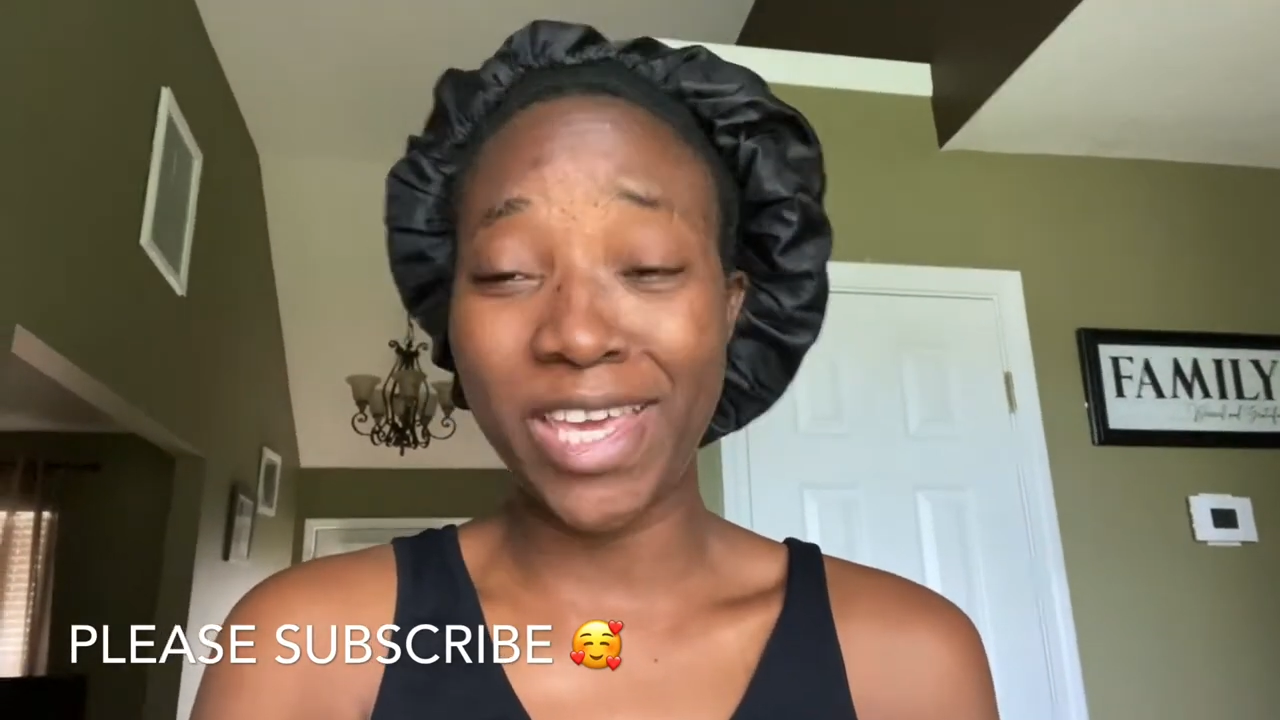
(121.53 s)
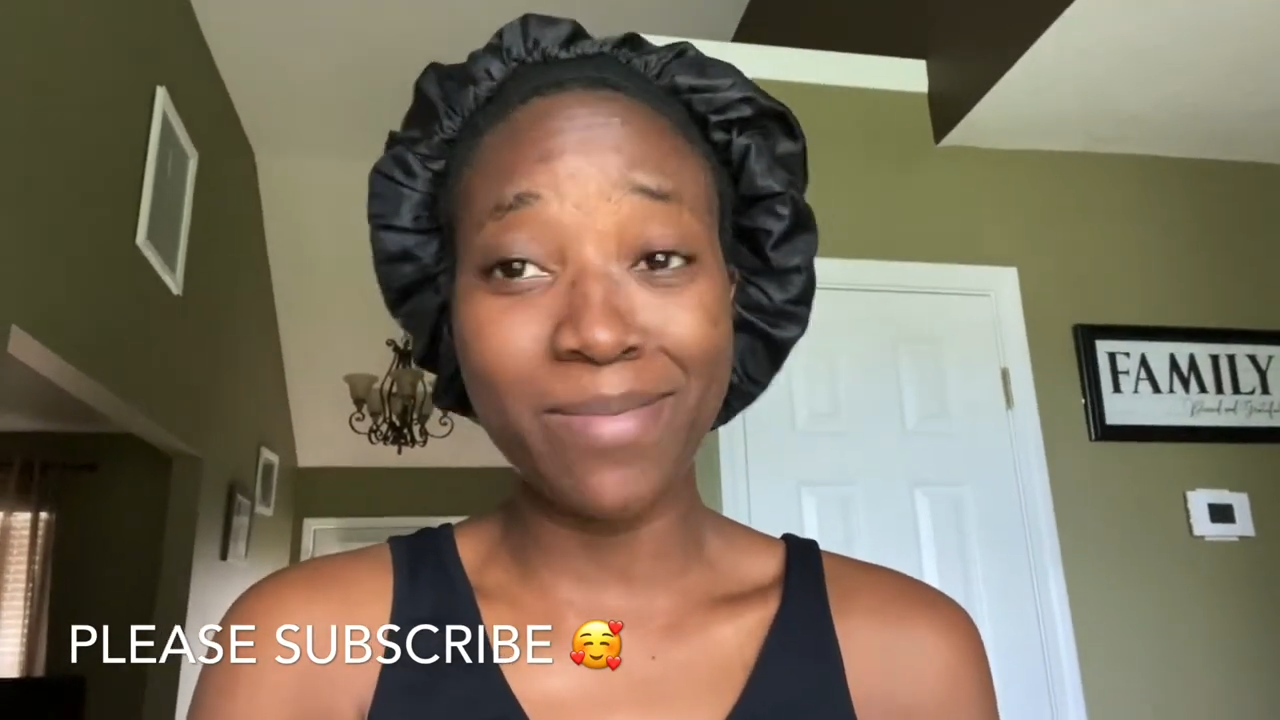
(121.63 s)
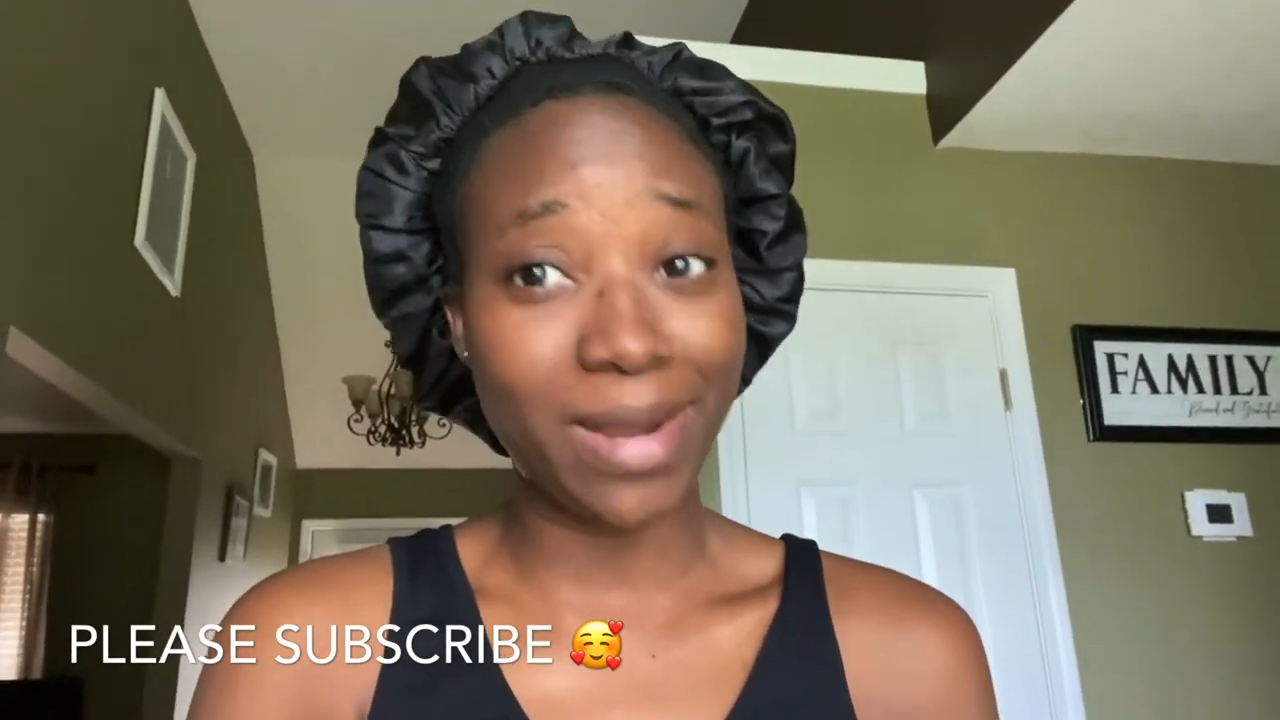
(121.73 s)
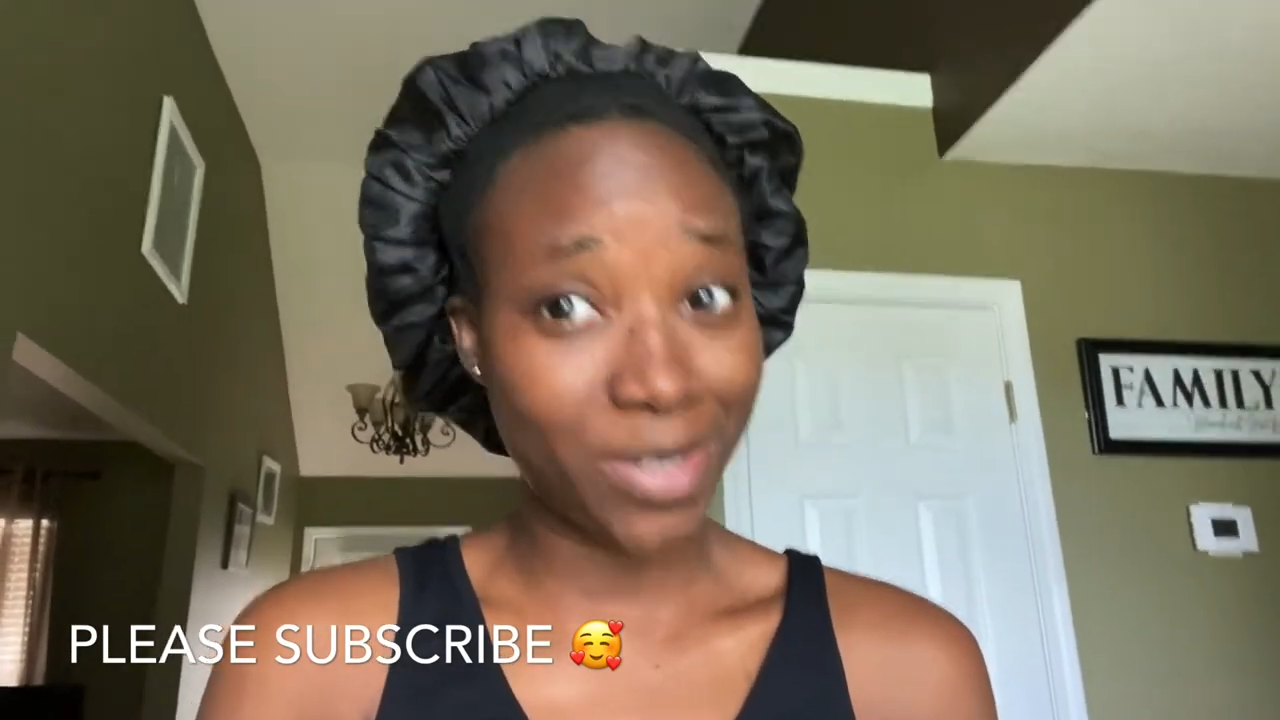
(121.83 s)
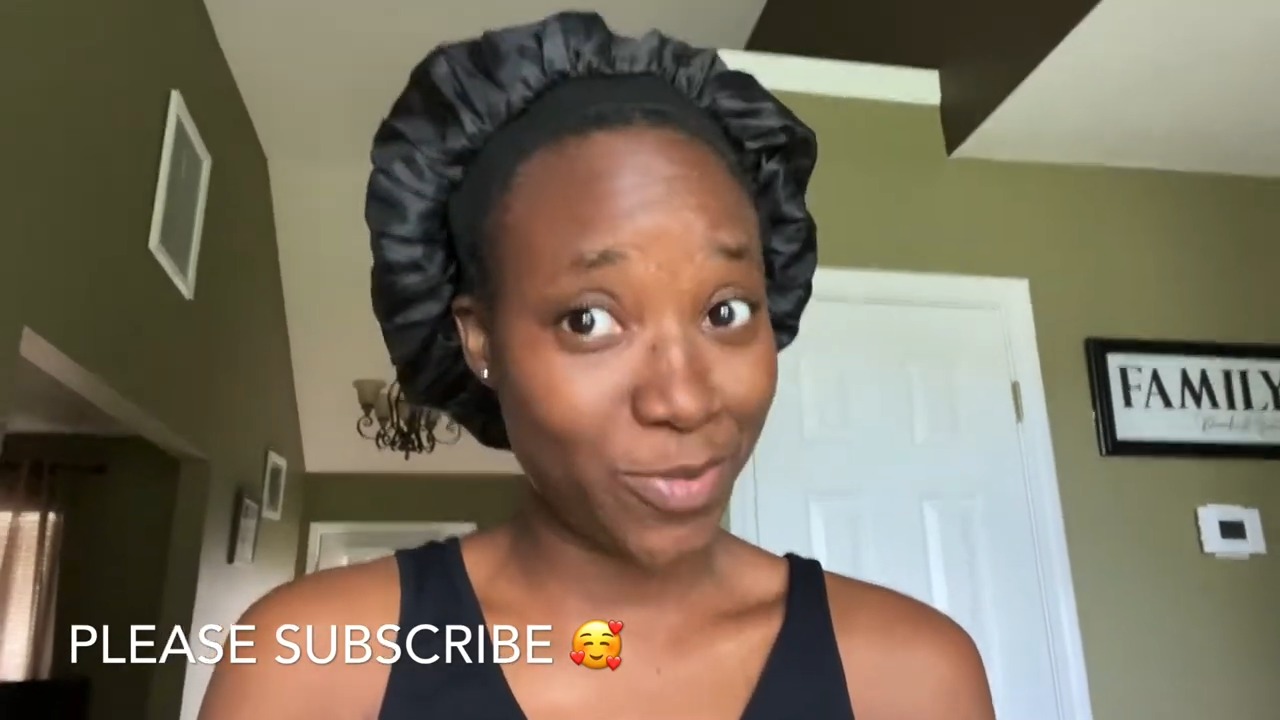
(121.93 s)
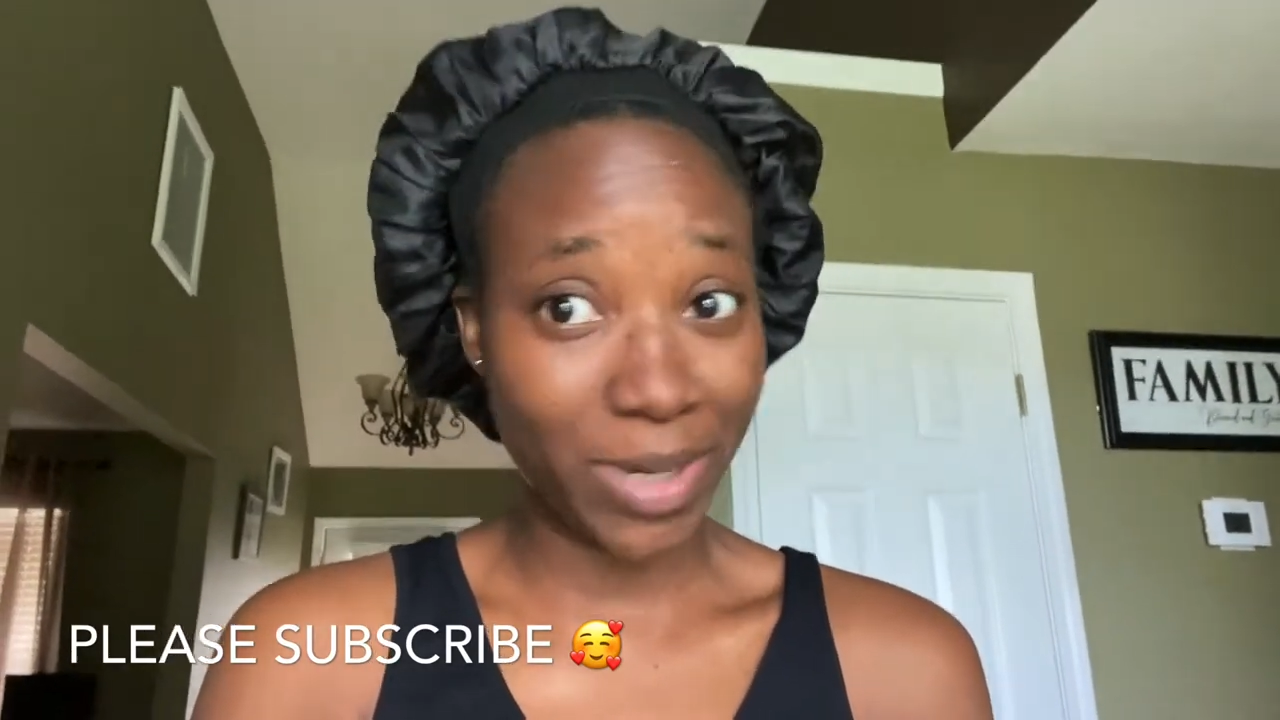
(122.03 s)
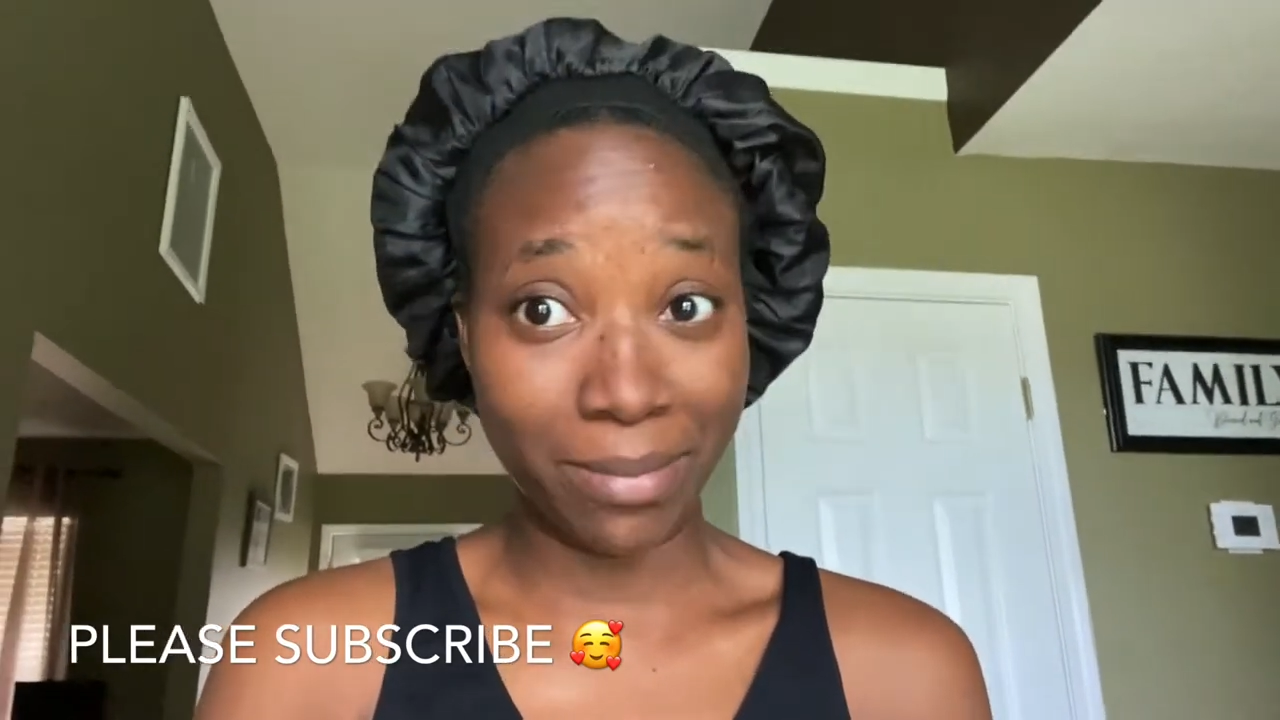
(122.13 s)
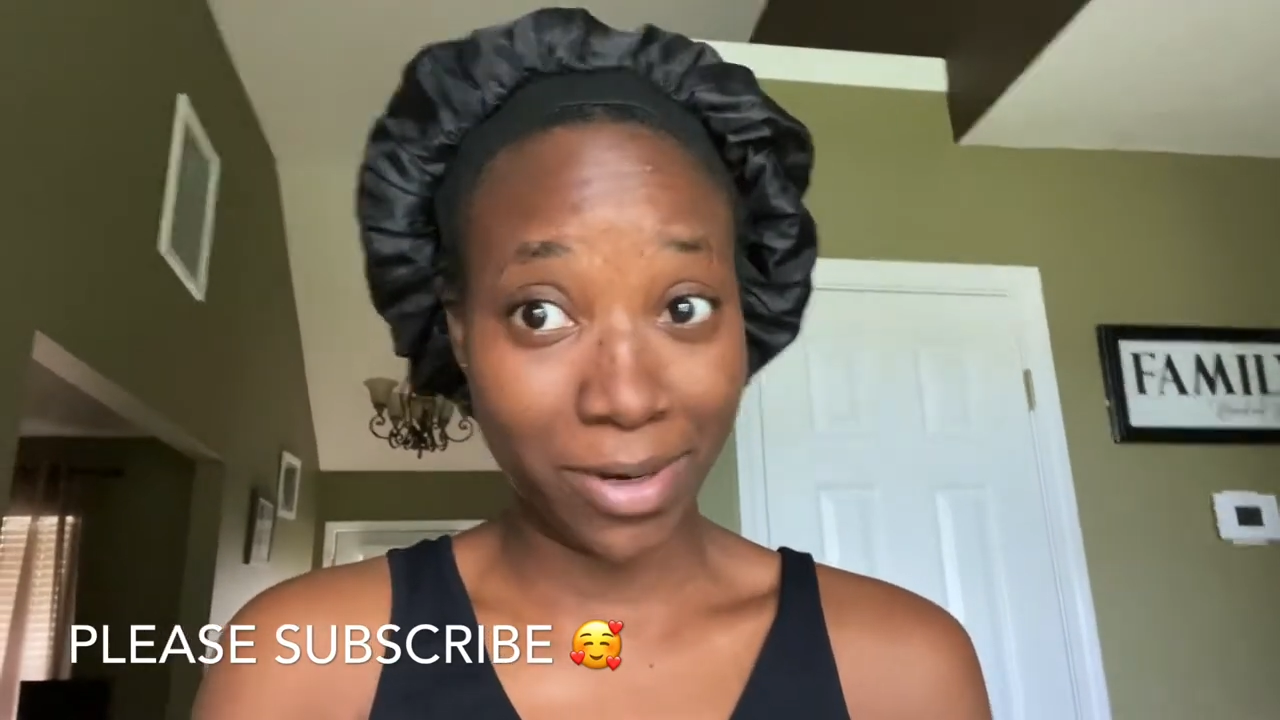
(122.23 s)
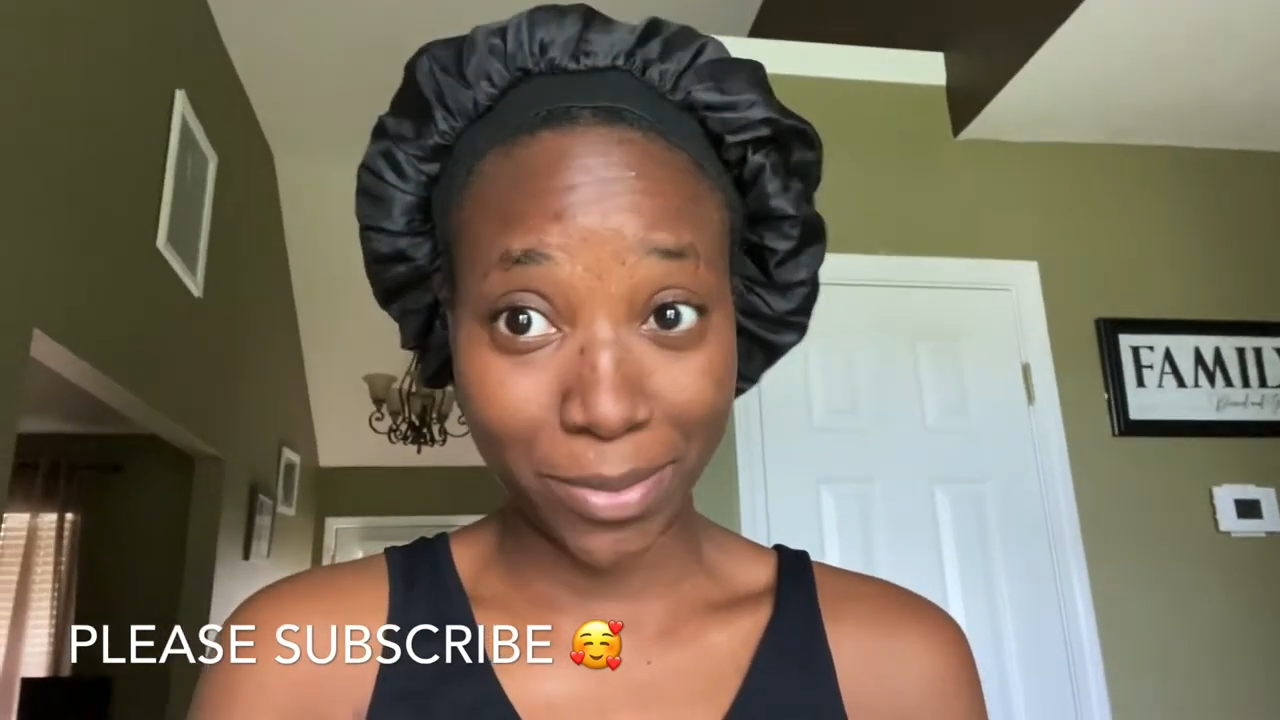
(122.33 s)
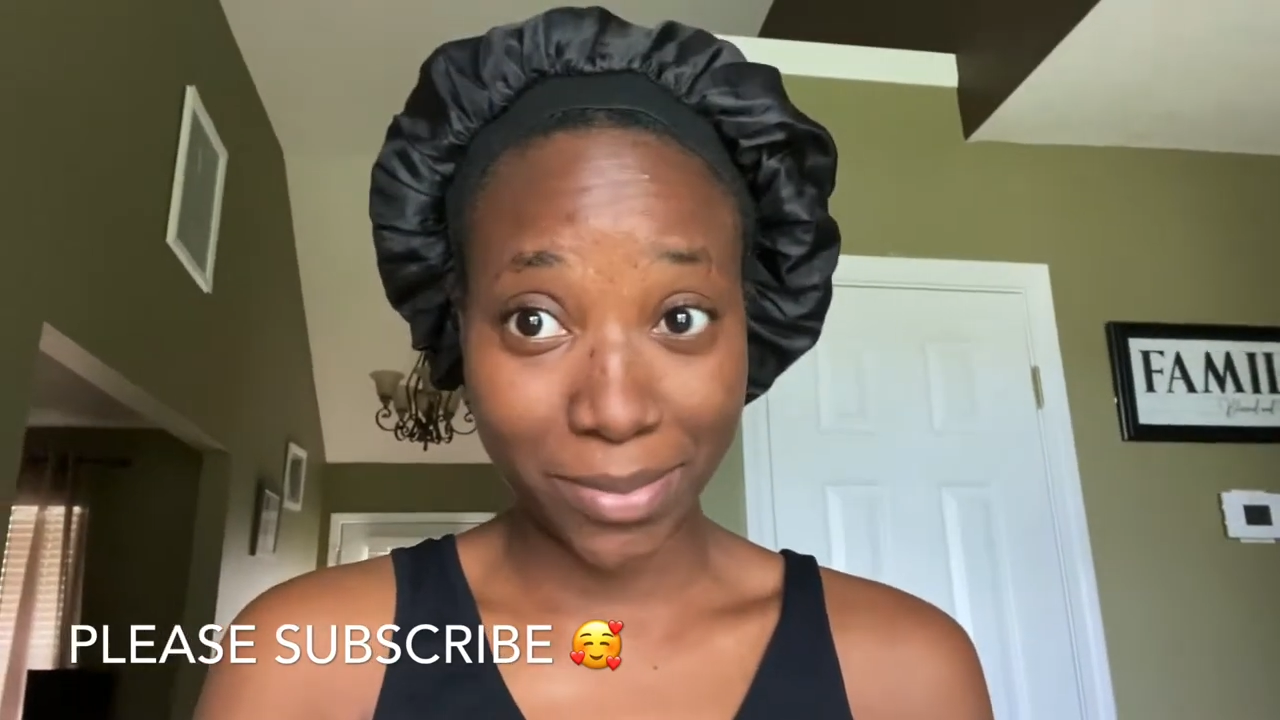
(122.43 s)
him at home when
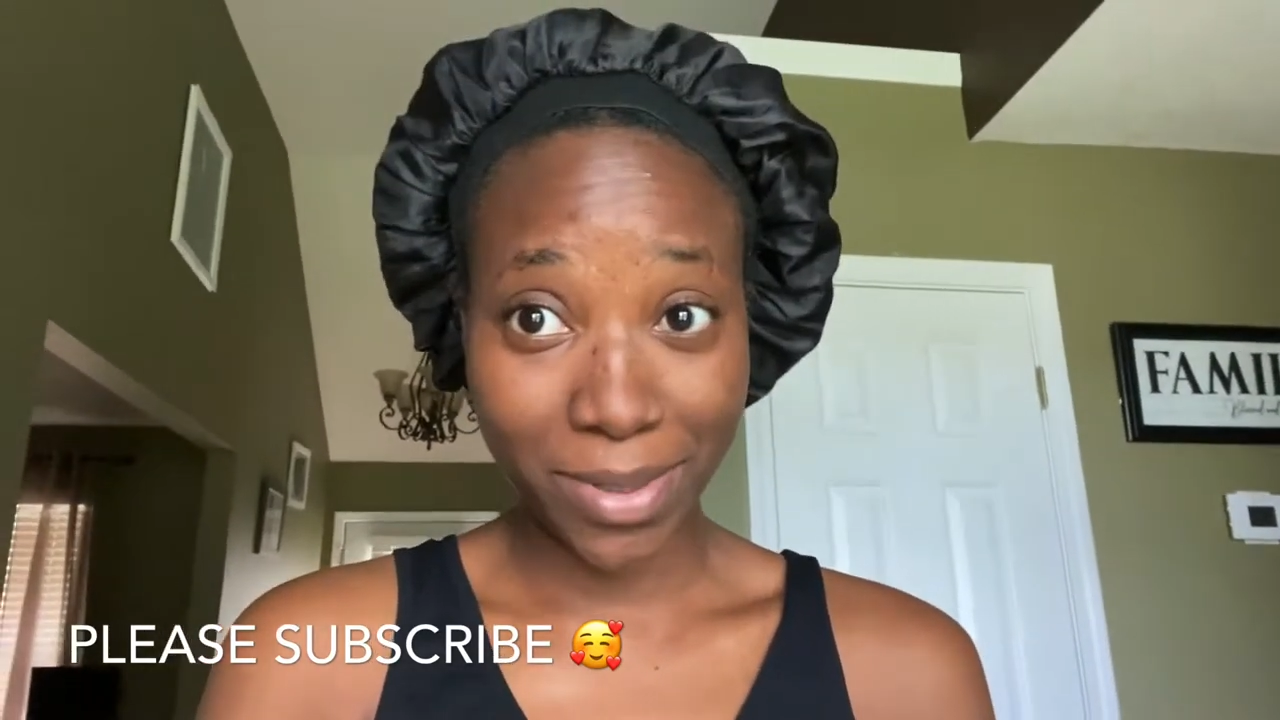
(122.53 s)
I'm home.